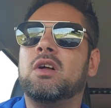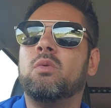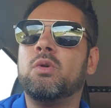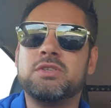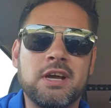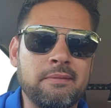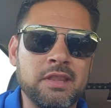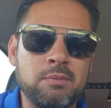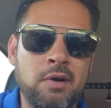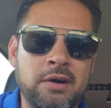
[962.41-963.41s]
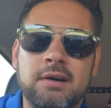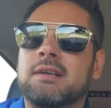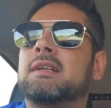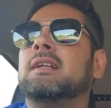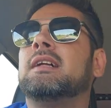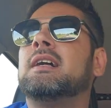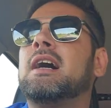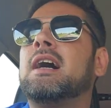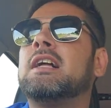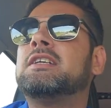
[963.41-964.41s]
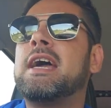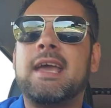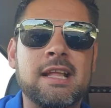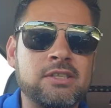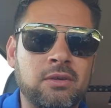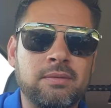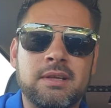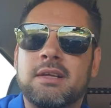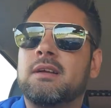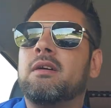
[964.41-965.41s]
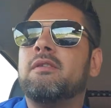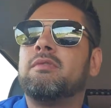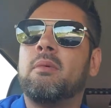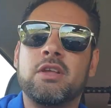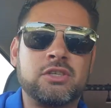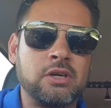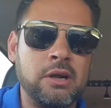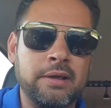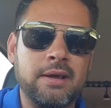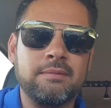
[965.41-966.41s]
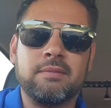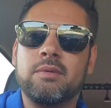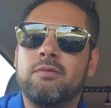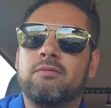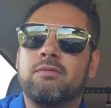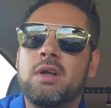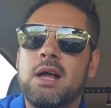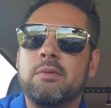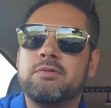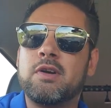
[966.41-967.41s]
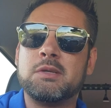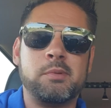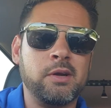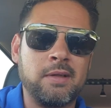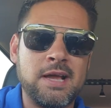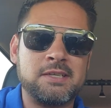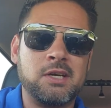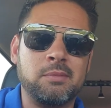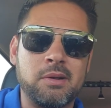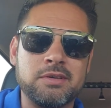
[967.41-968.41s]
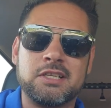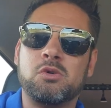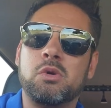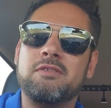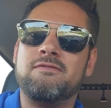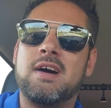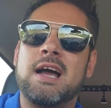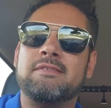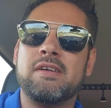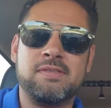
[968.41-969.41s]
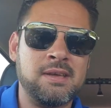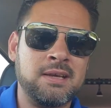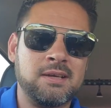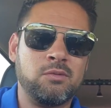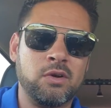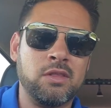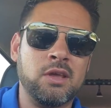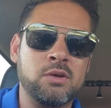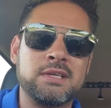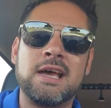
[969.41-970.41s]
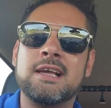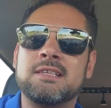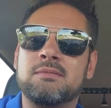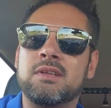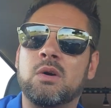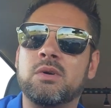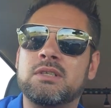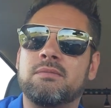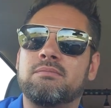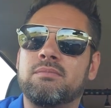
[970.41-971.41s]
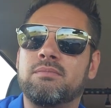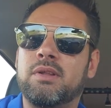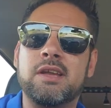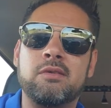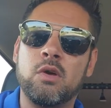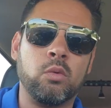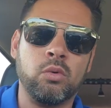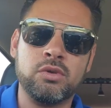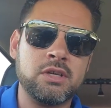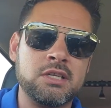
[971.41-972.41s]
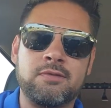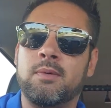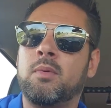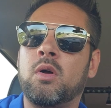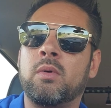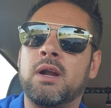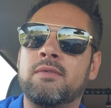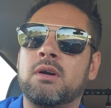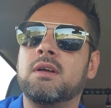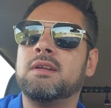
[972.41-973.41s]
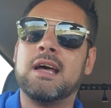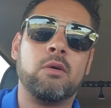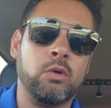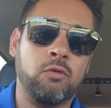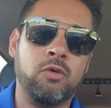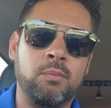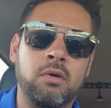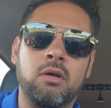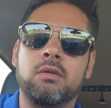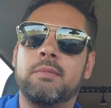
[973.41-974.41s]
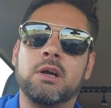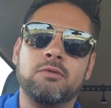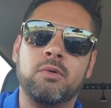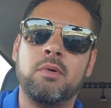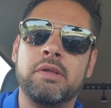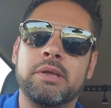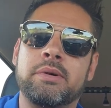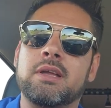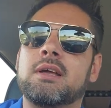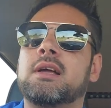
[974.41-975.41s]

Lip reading: We'll talk about the punter, Jack Ansell from Australia, with freshman year last year, but he was like 25, I think. One of those guys that went to play no rules Aussie football or whatever, not real football, American football anyway.